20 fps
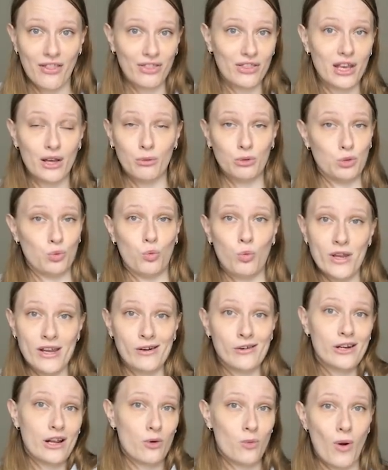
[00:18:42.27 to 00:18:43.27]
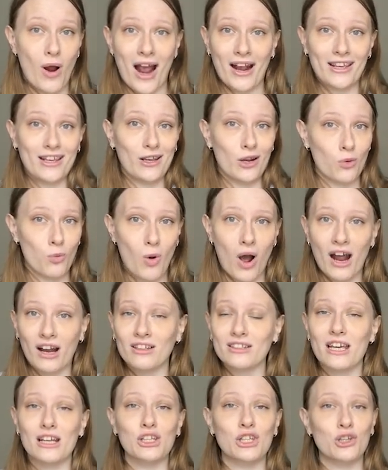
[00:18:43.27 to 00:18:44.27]
It was weird and wacky and wild,
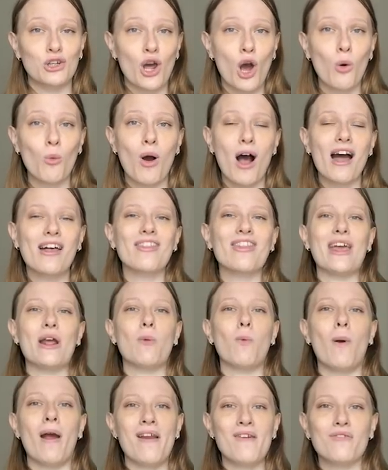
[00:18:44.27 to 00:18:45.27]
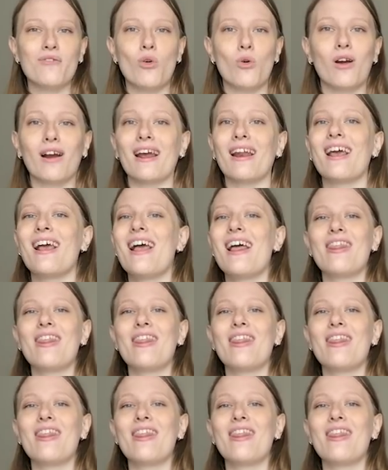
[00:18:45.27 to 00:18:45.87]
and you know what? They went for it.